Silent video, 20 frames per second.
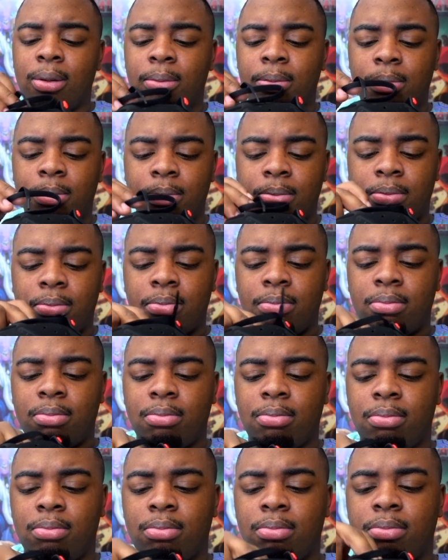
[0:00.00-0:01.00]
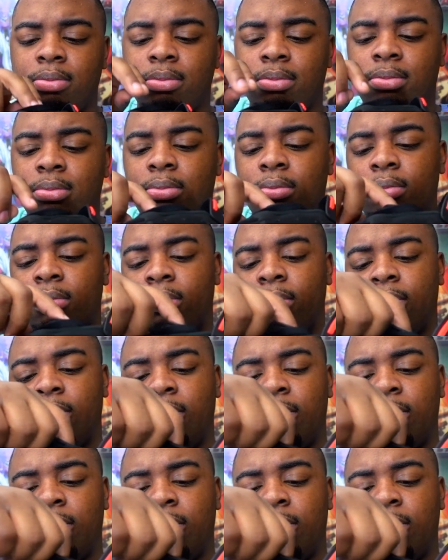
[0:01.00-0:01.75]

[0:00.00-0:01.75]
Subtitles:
Nobody speaks.